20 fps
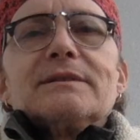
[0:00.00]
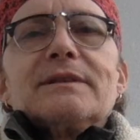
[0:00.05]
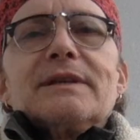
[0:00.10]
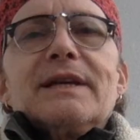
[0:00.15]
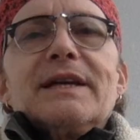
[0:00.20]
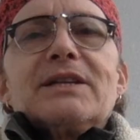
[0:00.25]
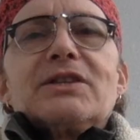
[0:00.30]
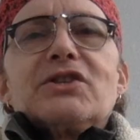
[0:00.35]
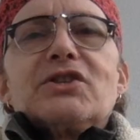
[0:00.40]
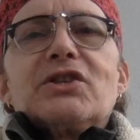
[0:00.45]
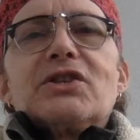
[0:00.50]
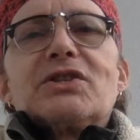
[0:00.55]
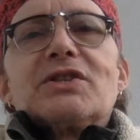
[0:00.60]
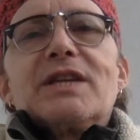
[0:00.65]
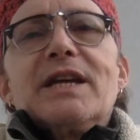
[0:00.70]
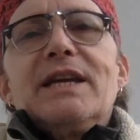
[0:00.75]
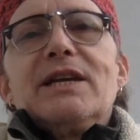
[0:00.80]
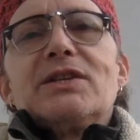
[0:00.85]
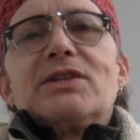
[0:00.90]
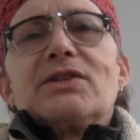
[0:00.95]
It's just
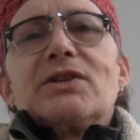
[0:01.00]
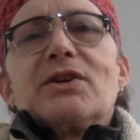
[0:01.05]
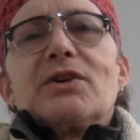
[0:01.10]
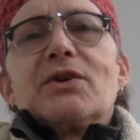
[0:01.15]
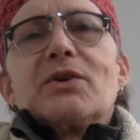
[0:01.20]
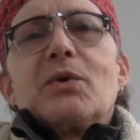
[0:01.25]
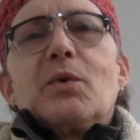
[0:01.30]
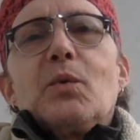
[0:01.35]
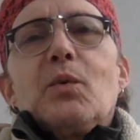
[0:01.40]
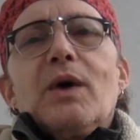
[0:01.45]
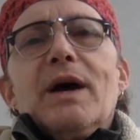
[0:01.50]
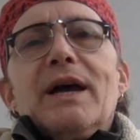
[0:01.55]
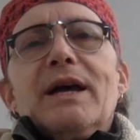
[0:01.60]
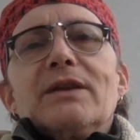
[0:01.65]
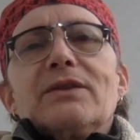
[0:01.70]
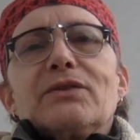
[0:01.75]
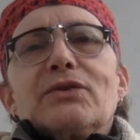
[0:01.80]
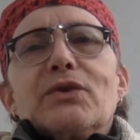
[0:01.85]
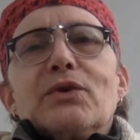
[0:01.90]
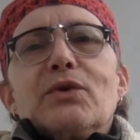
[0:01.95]
easier to
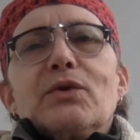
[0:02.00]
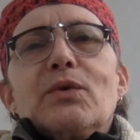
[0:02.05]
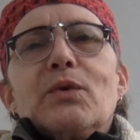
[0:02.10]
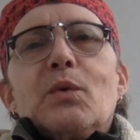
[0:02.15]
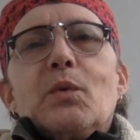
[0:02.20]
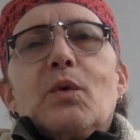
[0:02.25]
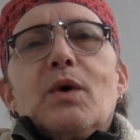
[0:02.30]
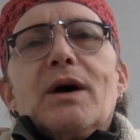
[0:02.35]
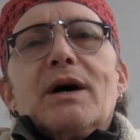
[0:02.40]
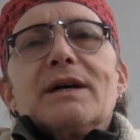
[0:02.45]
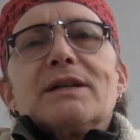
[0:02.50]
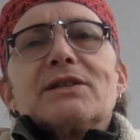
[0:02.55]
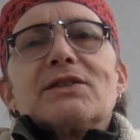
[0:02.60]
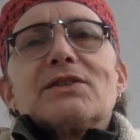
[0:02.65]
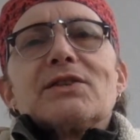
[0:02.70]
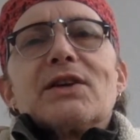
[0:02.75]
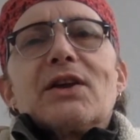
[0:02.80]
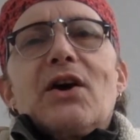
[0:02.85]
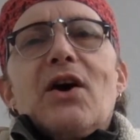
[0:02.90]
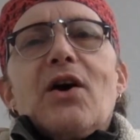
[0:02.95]
wade through the
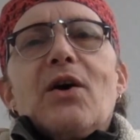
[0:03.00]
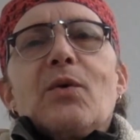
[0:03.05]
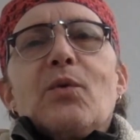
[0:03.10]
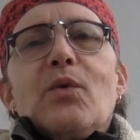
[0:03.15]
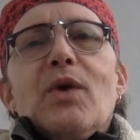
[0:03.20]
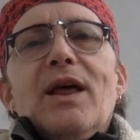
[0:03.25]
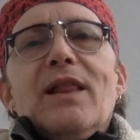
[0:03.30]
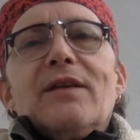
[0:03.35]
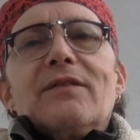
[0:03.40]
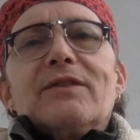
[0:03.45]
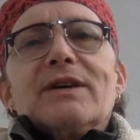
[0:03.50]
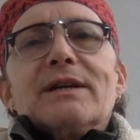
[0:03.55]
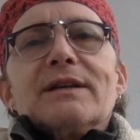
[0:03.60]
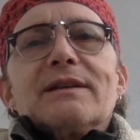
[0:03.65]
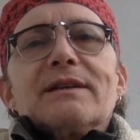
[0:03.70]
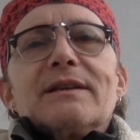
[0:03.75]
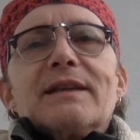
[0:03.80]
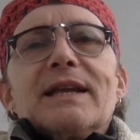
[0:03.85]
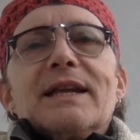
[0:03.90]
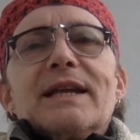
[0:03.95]
ones that aren't relevant
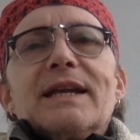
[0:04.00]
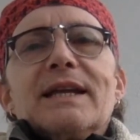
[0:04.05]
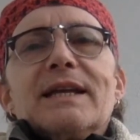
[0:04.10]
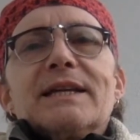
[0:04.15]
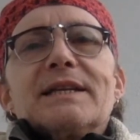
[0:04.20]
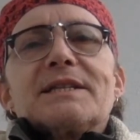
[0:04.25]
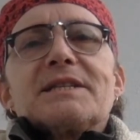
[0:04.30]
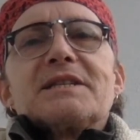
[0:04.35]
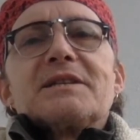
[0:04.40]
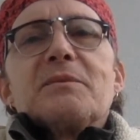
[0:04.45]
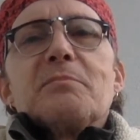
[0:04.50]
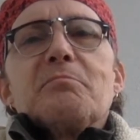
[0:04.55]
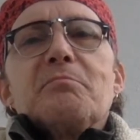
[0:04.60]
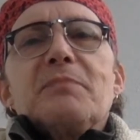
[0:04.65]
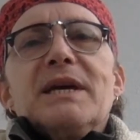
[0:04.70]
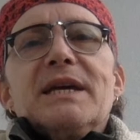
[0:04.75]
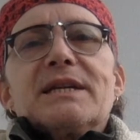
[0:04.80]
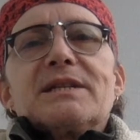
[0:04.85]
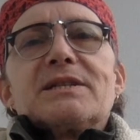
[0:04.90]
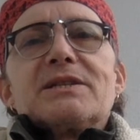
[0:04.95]
than it is to
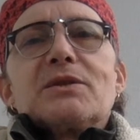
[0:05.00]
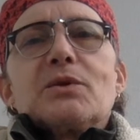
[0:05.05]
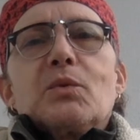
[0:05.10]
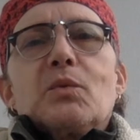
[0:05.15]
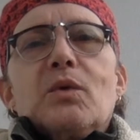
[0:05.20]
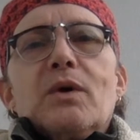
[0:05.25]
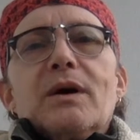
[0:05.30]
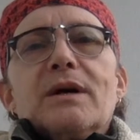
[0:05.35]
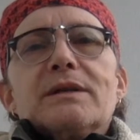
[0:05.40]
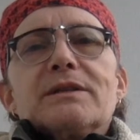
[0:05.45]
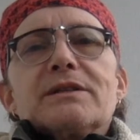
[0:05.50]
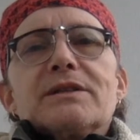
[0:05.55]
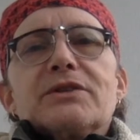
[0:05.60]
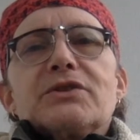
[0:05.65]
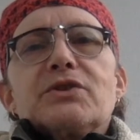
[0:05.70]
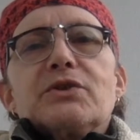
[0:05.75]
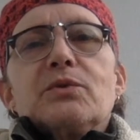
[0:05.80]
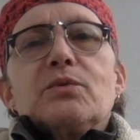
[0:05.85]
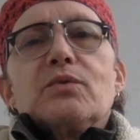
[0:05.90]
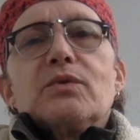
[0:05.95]
miss the ones
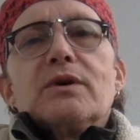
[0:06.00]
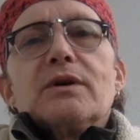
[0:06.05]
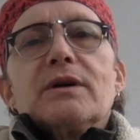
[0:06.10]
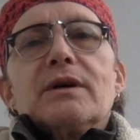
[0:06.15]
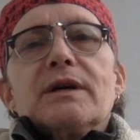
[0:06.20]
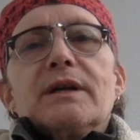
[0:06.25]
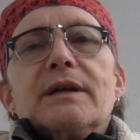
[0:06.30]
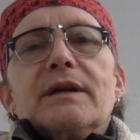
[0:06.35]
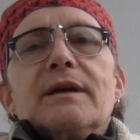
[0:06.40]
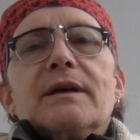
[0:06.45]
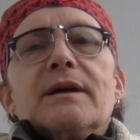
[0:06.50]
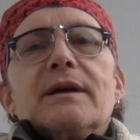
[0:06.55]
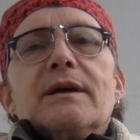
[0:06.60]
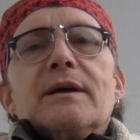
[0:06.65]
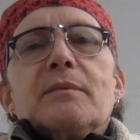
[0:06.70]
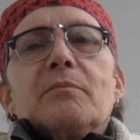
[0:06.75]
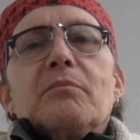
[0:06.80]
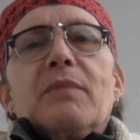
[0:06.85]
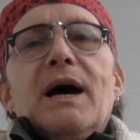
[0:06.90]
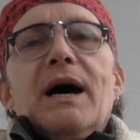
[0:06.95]
that you would
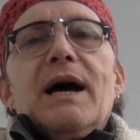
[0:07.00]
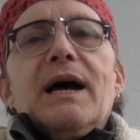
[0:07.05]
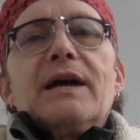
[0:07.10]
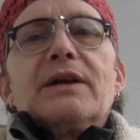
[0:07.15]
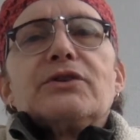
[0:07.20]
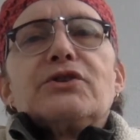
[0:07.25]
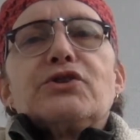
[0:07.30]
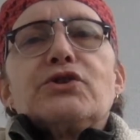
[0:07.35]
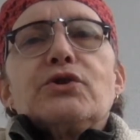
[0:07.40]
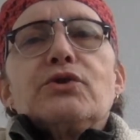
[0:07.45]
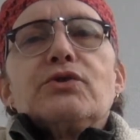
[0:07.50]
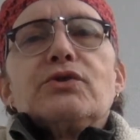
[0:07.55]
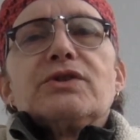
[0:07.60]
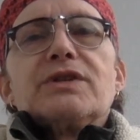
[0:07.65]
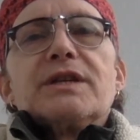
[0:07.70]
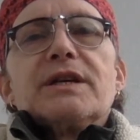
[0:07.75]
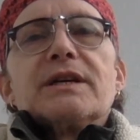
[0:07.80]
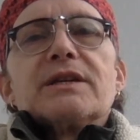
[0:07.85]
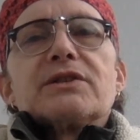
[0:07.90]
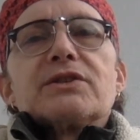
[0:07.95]
by
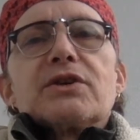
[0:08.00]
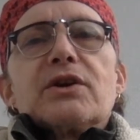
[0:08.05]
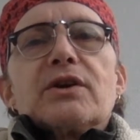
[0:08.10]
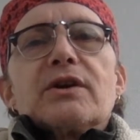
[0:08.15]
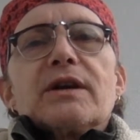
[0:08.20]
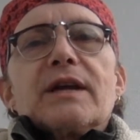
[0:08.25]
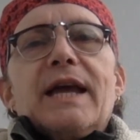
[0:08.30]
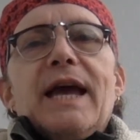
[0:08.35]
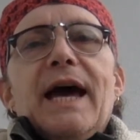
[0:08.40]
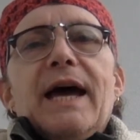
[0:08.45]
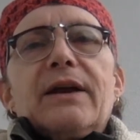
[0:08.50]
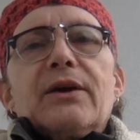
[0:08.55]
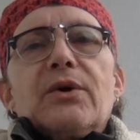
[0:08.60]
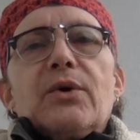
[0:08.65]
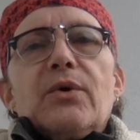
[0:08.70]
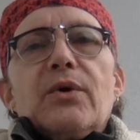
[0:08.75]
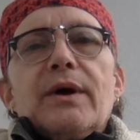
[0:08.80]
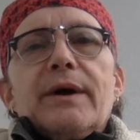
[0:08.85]
choosing a certain category.